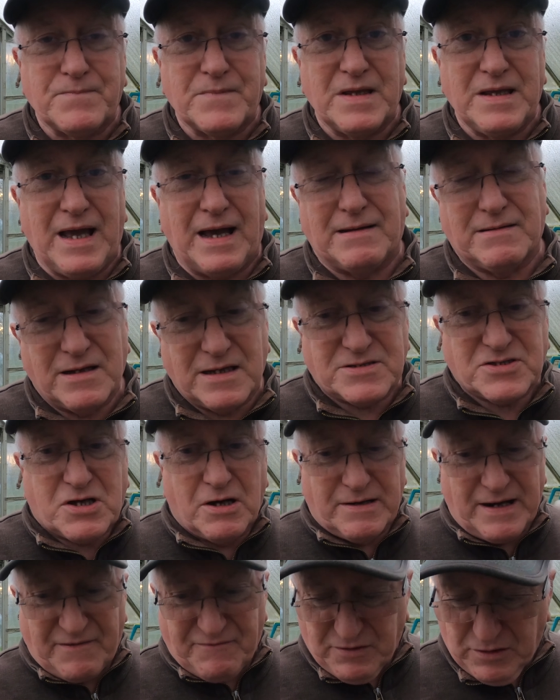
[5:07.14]
Yeah, let's go
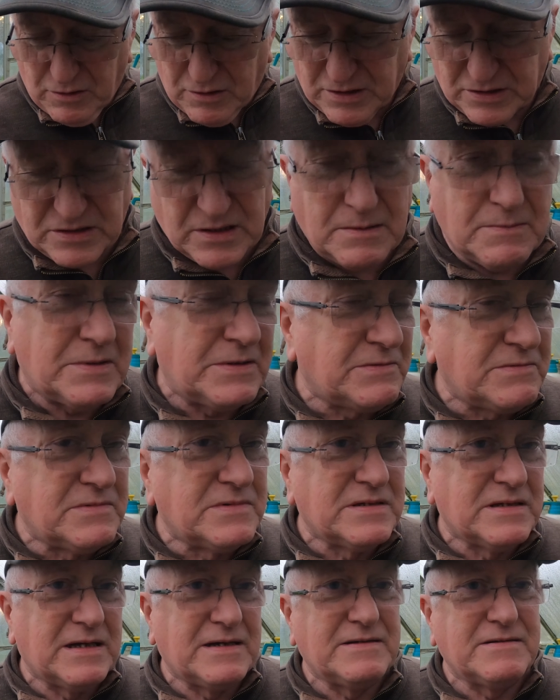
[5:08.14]
and have a look at them
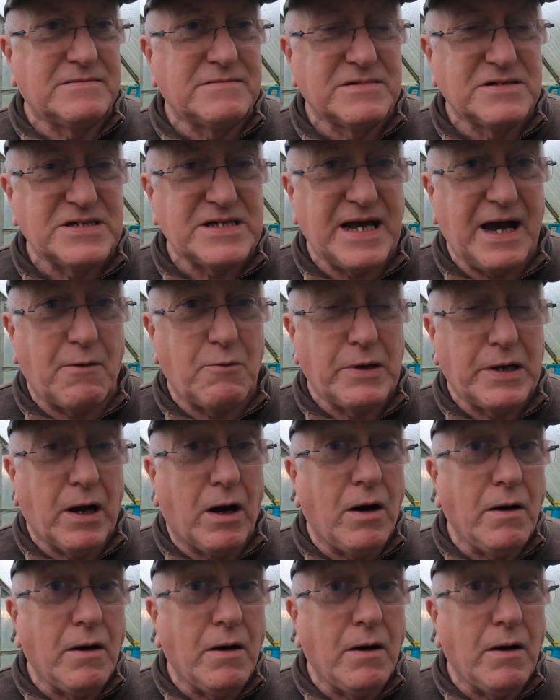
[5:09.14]
and see how we got